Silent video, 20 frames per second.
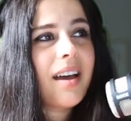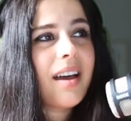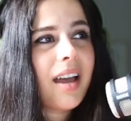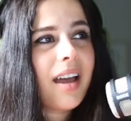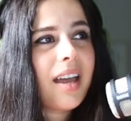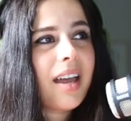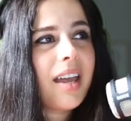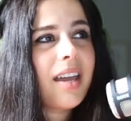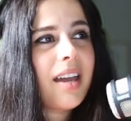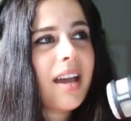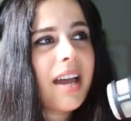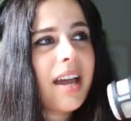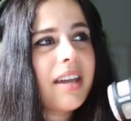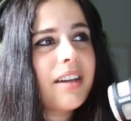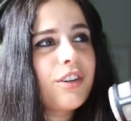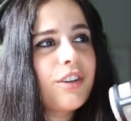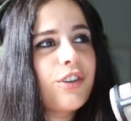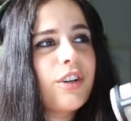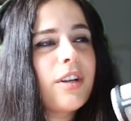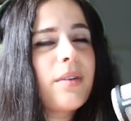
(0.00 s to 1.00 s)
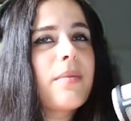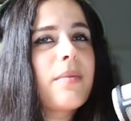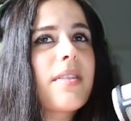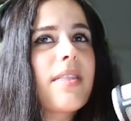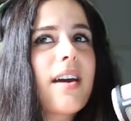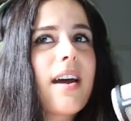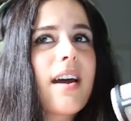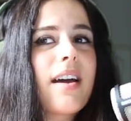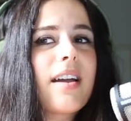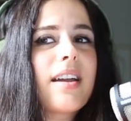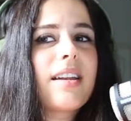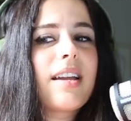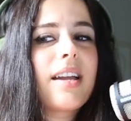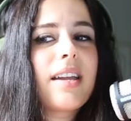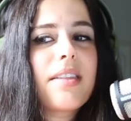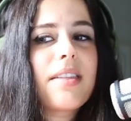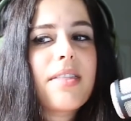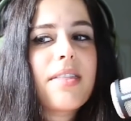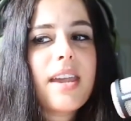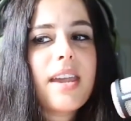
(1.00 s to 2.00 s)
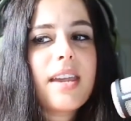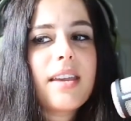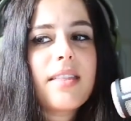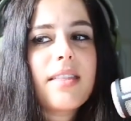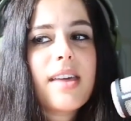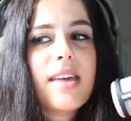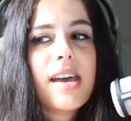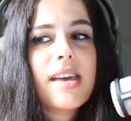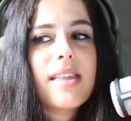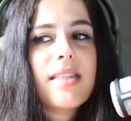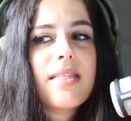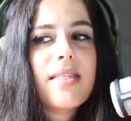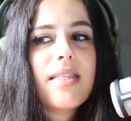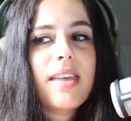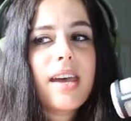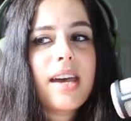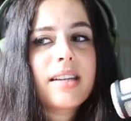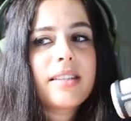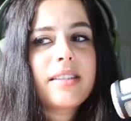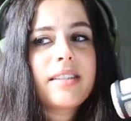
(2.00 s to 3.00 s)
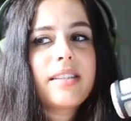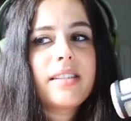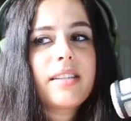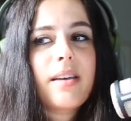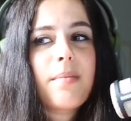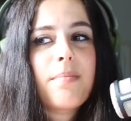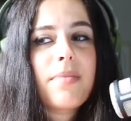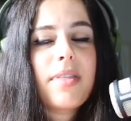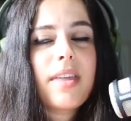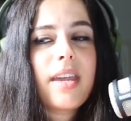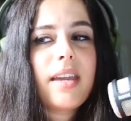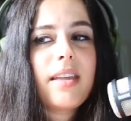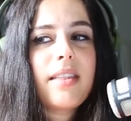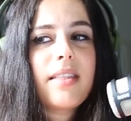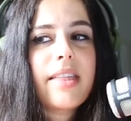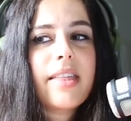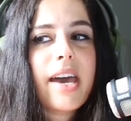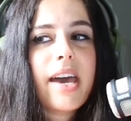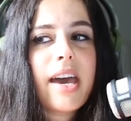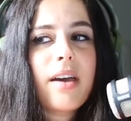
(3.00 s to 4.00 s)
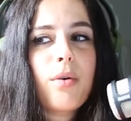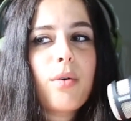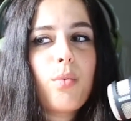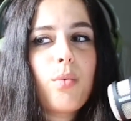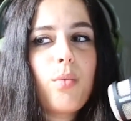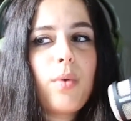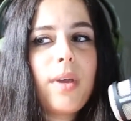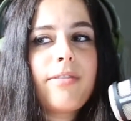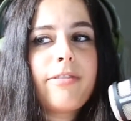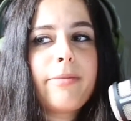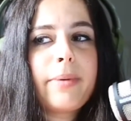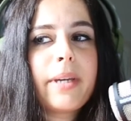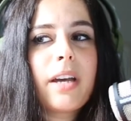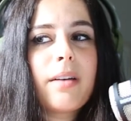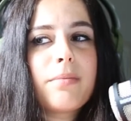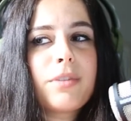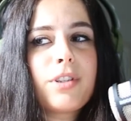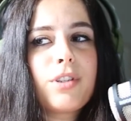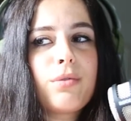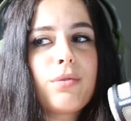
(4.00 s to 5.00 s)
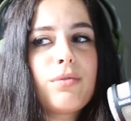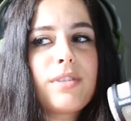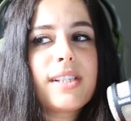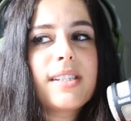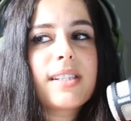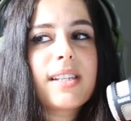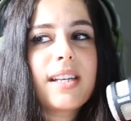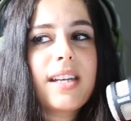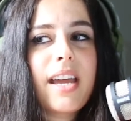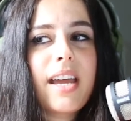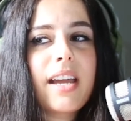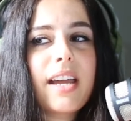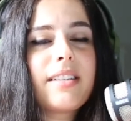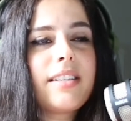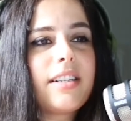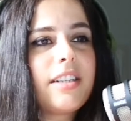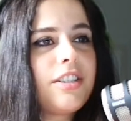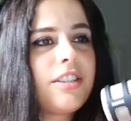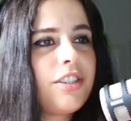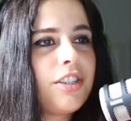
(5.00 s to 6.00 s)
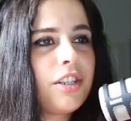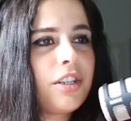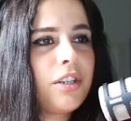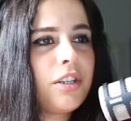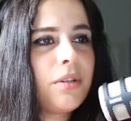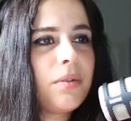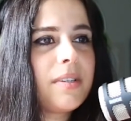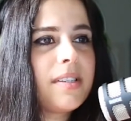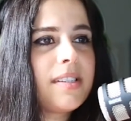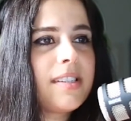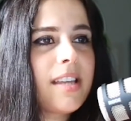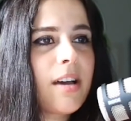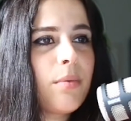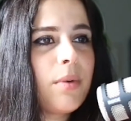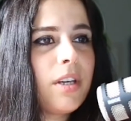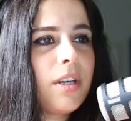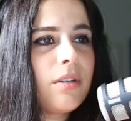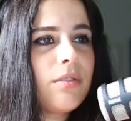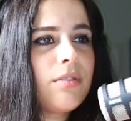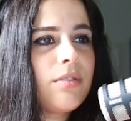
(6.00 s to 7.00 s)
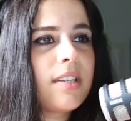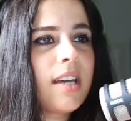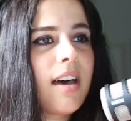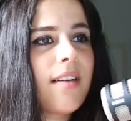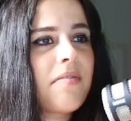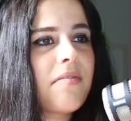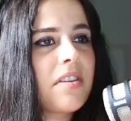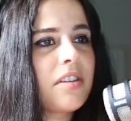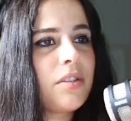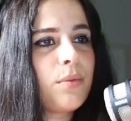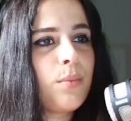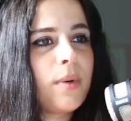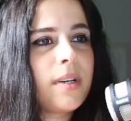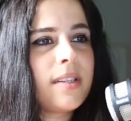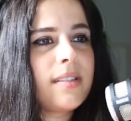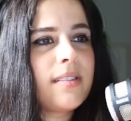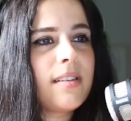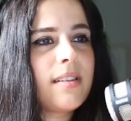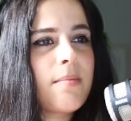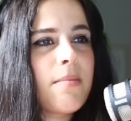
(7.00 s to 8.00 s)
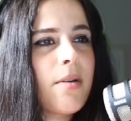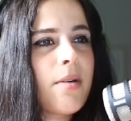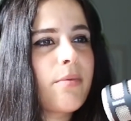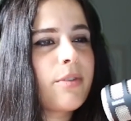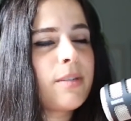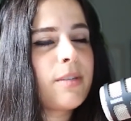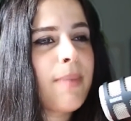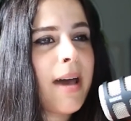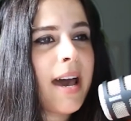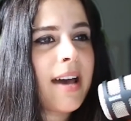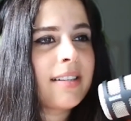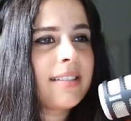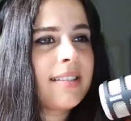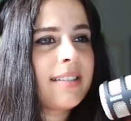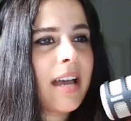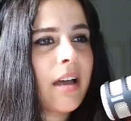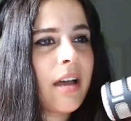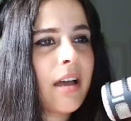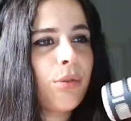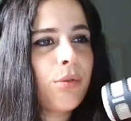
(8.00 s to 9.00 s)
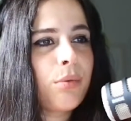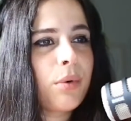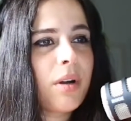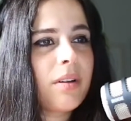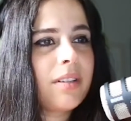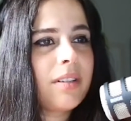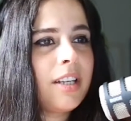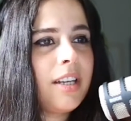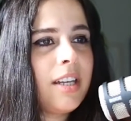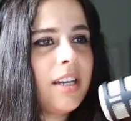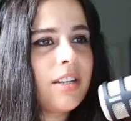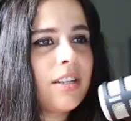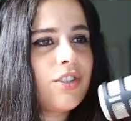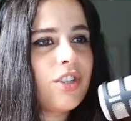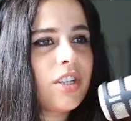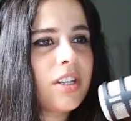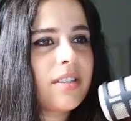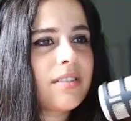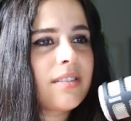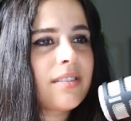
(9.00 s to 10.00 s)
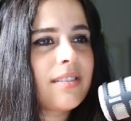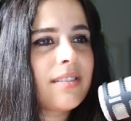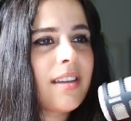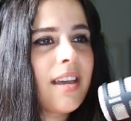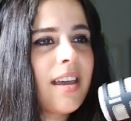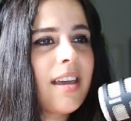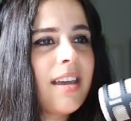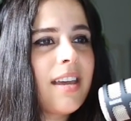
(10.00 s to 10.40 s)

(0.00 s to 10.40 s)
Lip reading: I agree with that, and I think that that's something that we've become so disconnected to, is that we used to have this wisdom that was passed down through our lineages